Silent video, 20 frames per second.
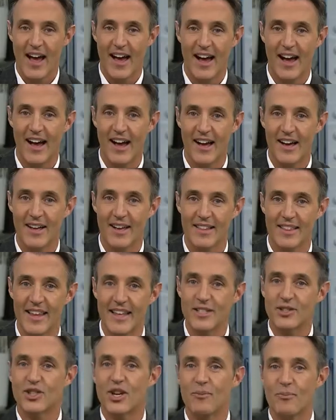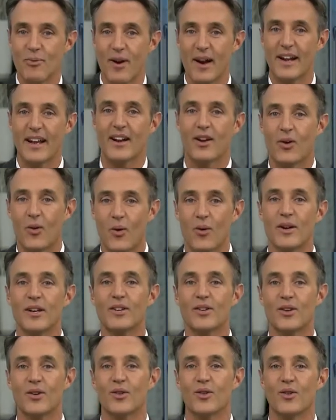Uh, let's jump right in. According
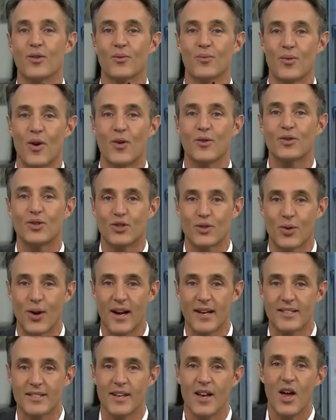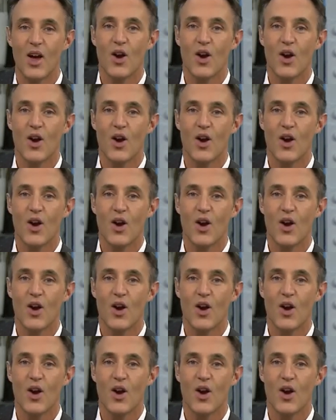to the Rhodes Trust,